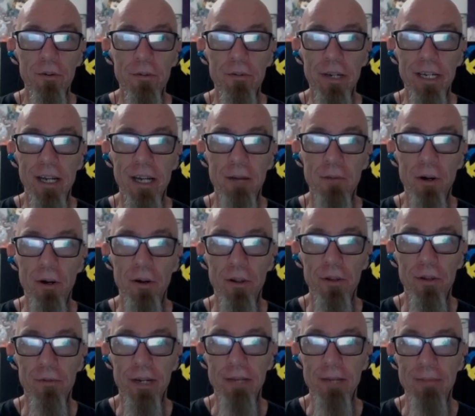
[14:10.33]
we come all
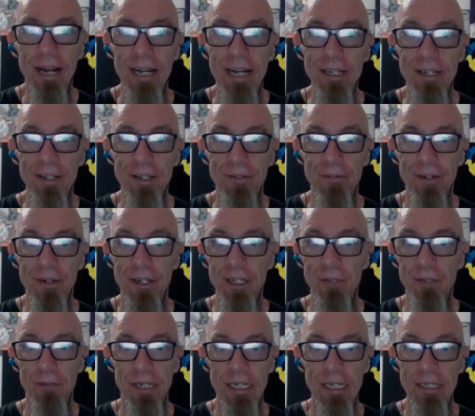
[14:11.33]
the way back to the
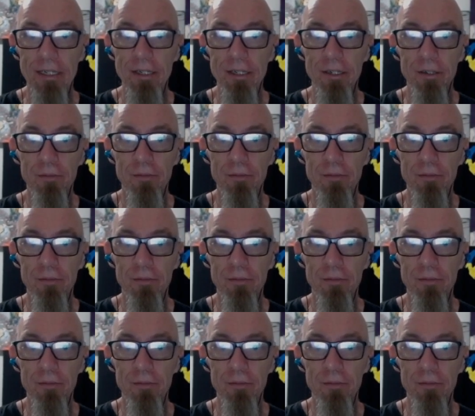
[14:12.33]
first one.